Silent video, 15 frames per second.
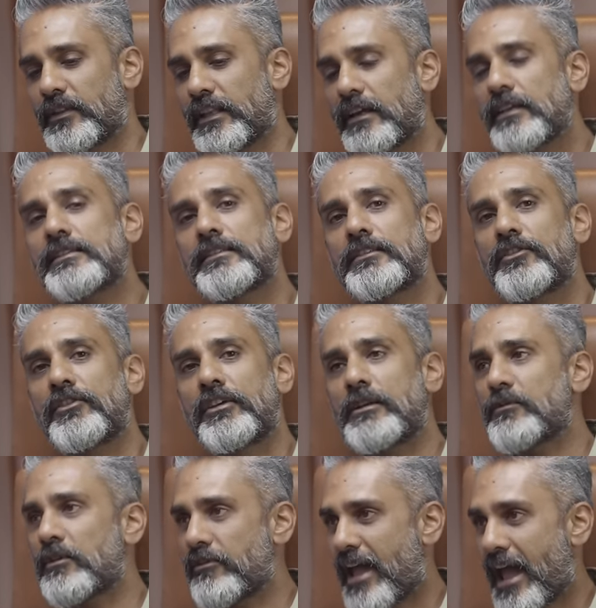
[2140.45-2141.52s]
there is the
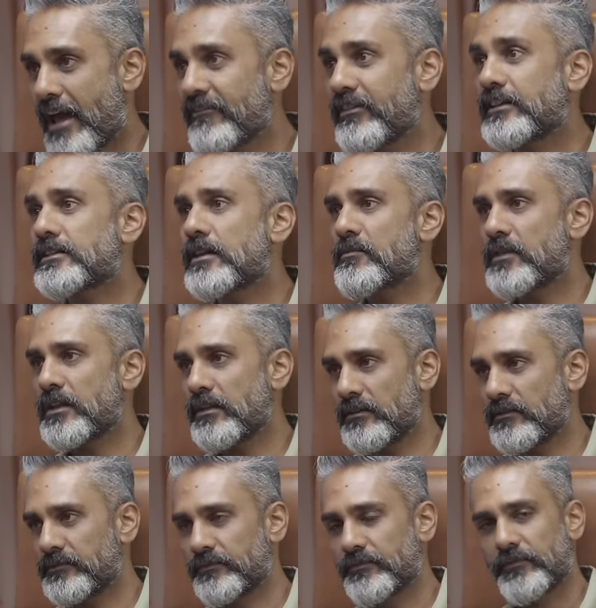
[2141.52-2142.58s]
dream of having something,
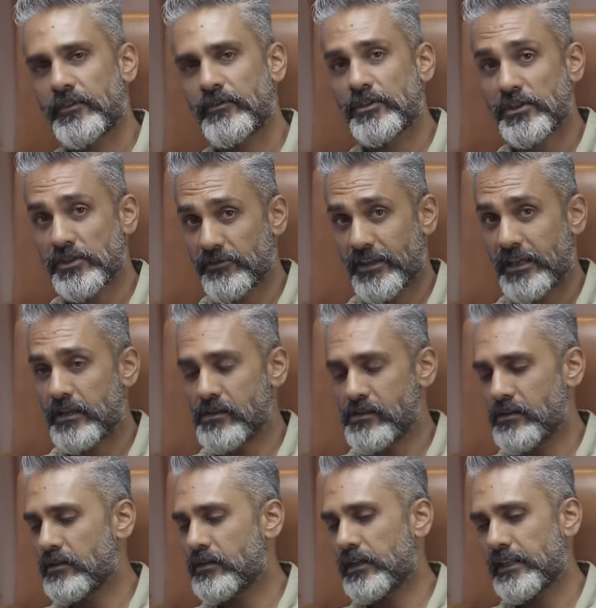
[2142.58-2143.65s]
which is a
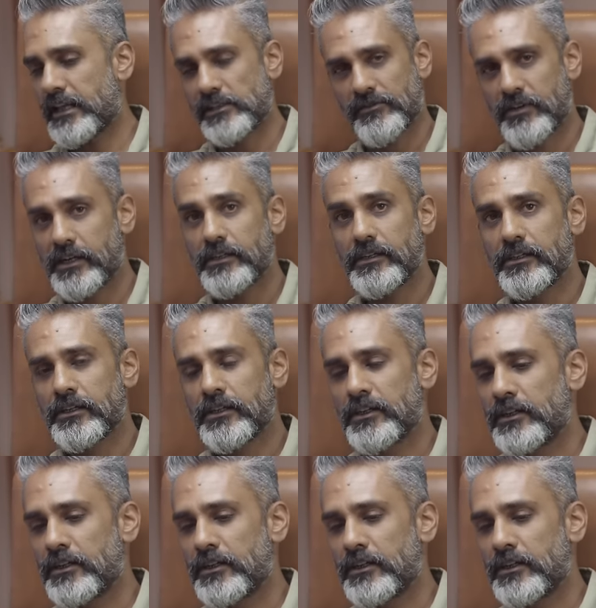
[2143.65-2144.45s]
vehicle, and that's fine.